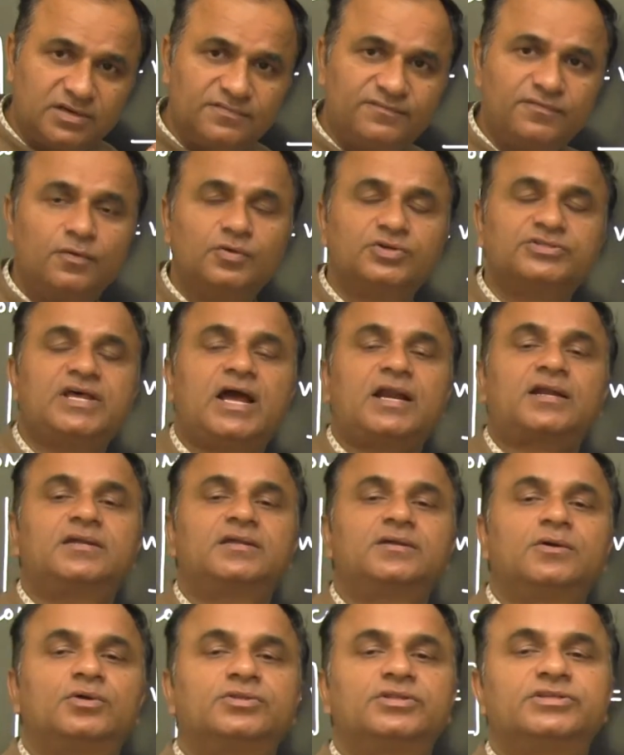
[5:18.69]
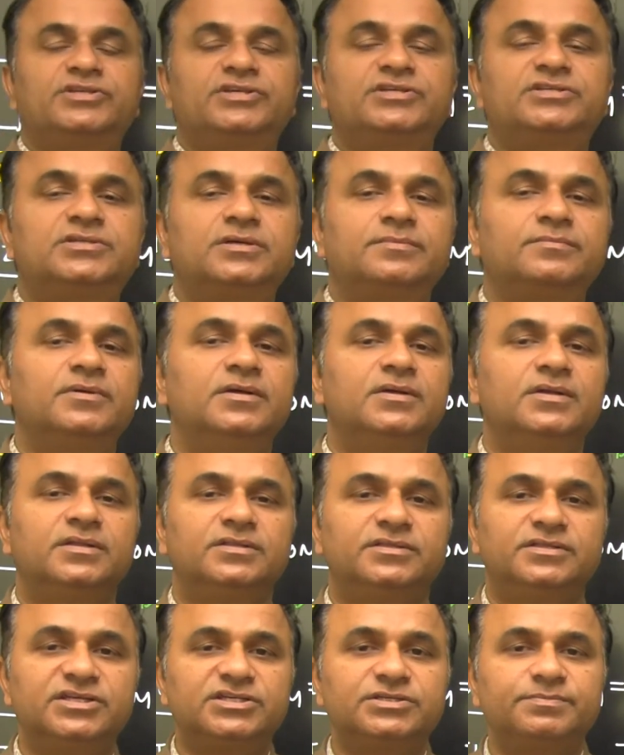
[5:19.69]
force acting on the system,
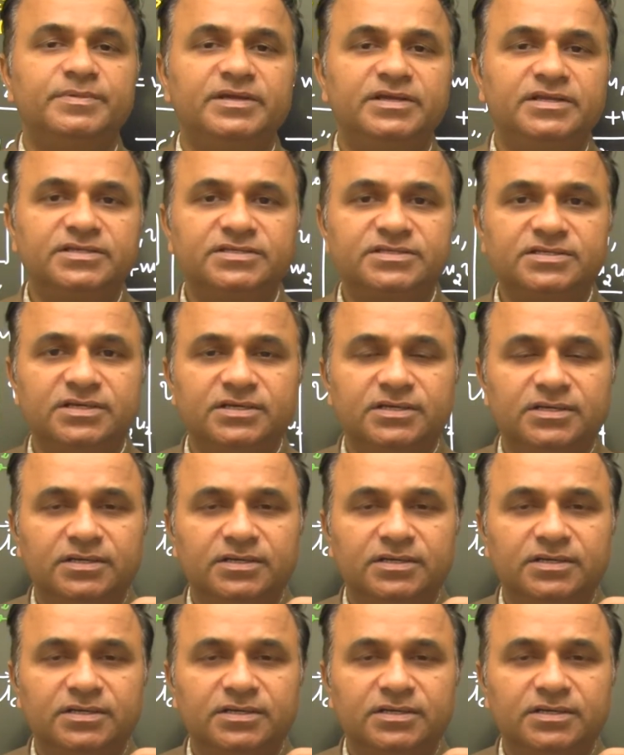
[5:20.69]
this means